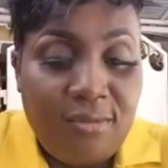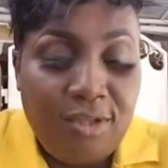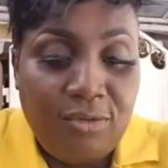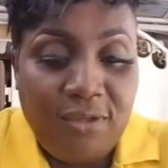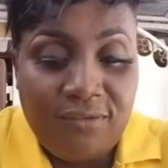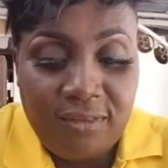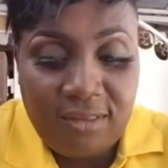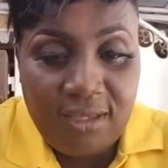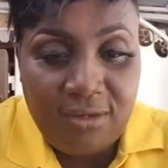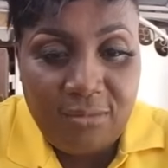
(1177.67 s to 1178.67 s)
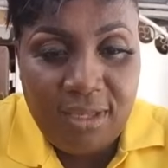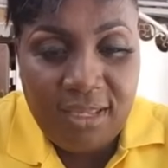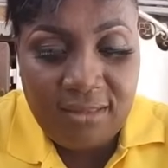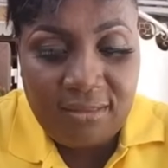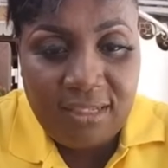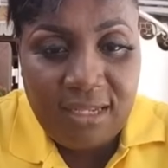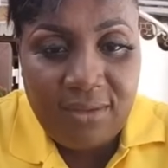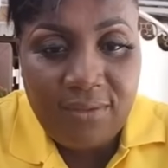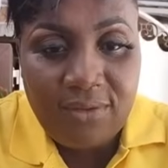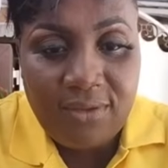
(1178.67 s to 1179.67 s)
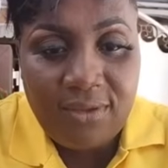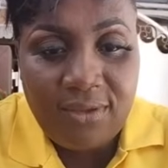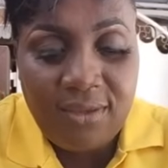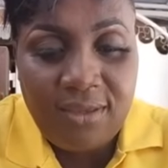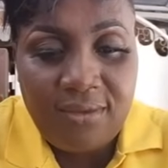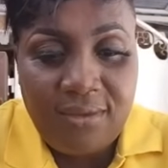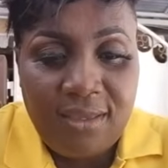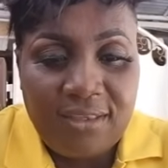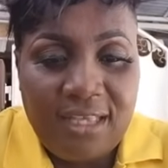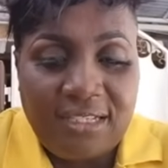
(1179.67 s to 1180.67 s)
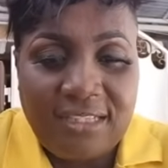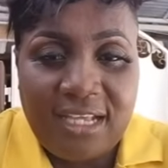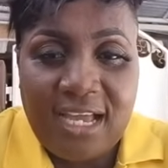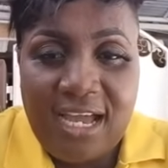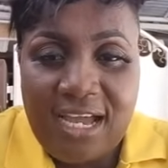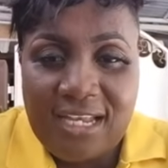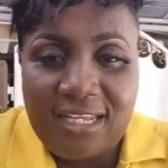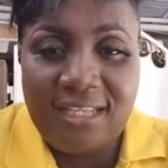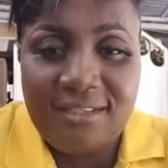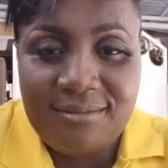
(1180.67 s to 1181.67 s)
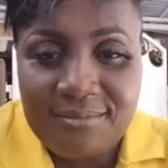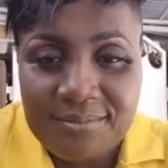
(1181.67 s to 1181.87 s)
You don't have to say number, yeah, still around. That's a calling.